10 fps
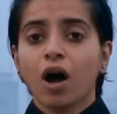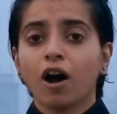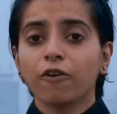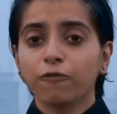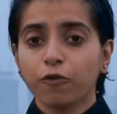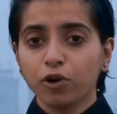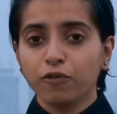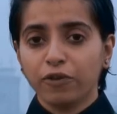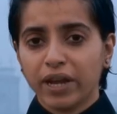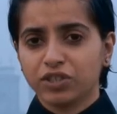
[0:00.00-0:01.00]
a
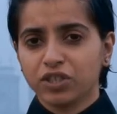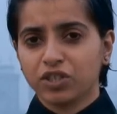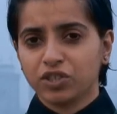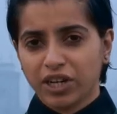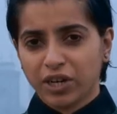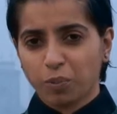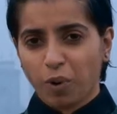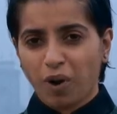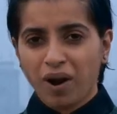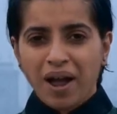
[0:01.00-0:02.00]
full-fledged trade
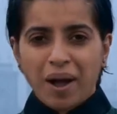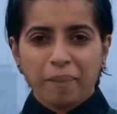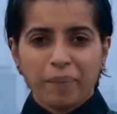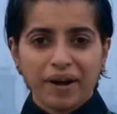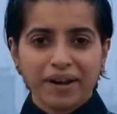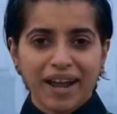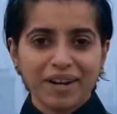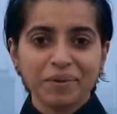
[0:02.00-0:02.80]
war, but I